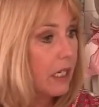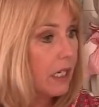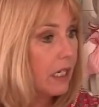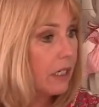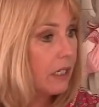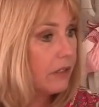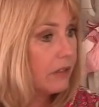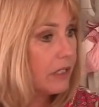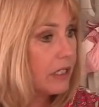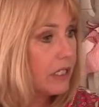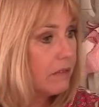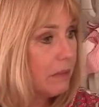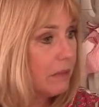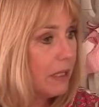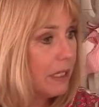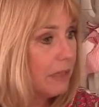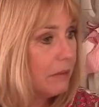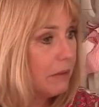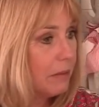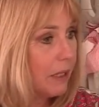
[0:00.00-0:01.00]
I uh, received
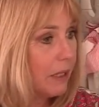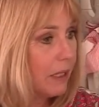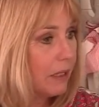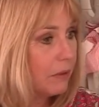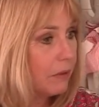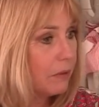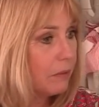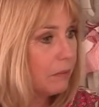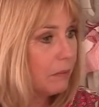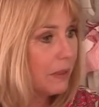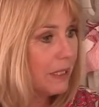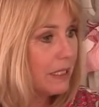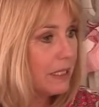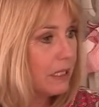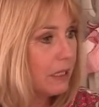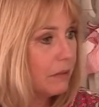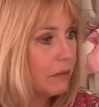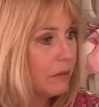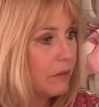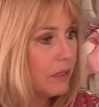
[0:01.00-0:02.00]
my lemon pack. Would please
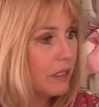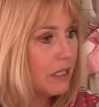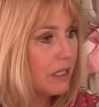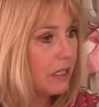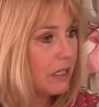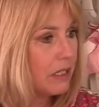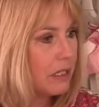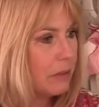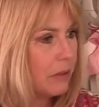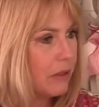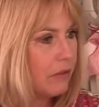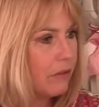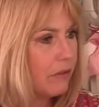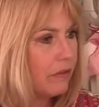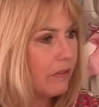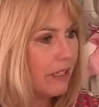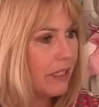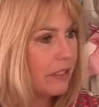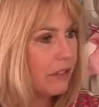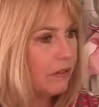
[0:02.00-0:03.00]
tell me which side to put the
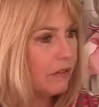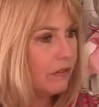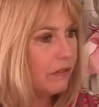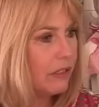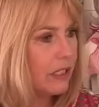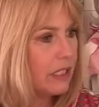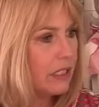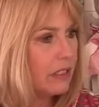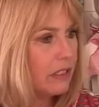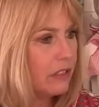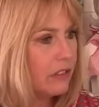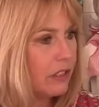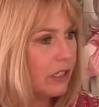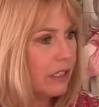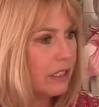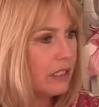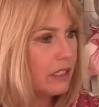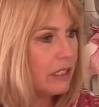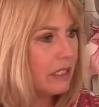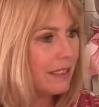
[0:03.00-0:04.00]
reflective fleece?
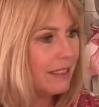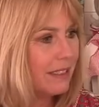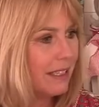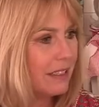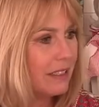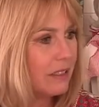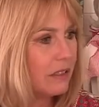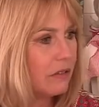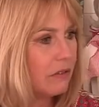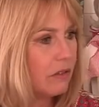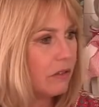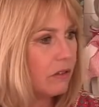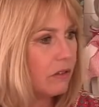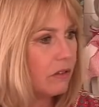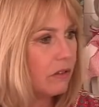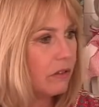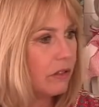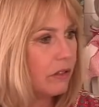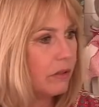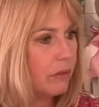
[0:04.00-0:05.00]
Shiny side next to
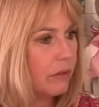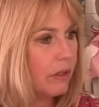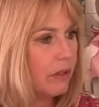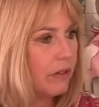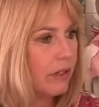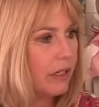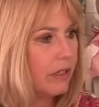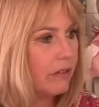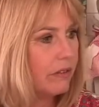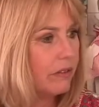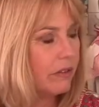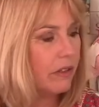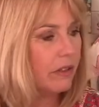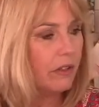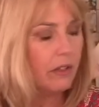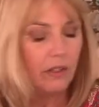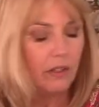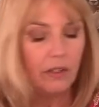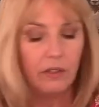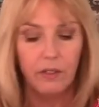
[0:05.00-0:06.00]
wrong or the other way around?
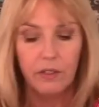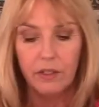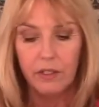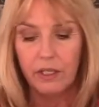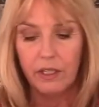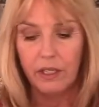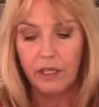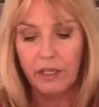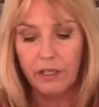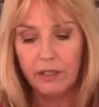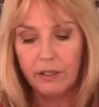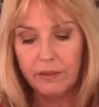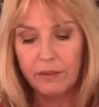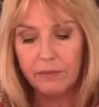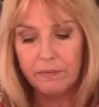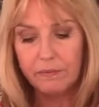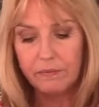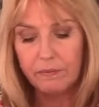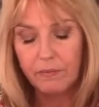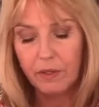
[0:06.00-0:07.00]

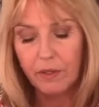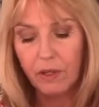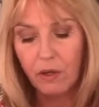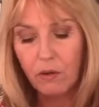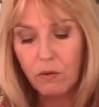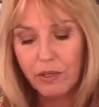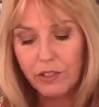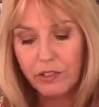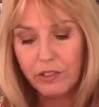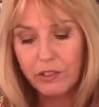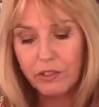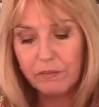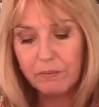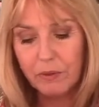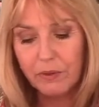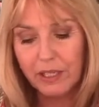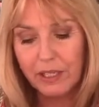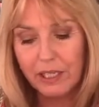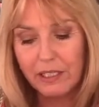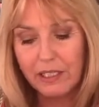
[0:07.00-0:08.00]
Um, oh, I should have
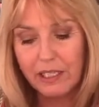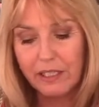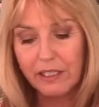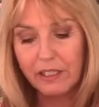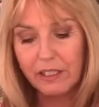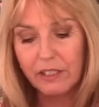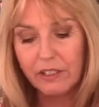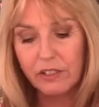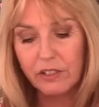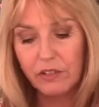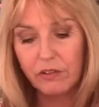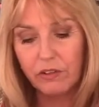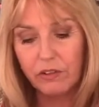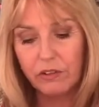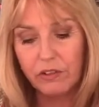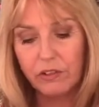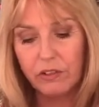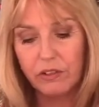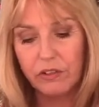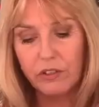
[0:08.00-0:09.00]
put that in the
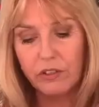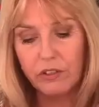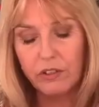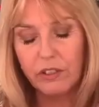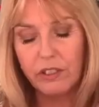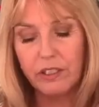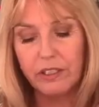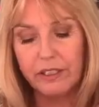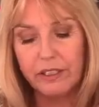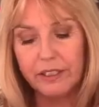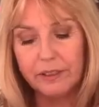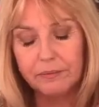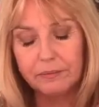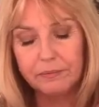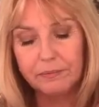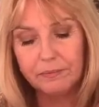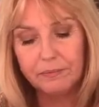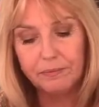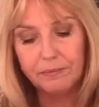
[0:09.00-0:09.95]
instructions, shouldn't I?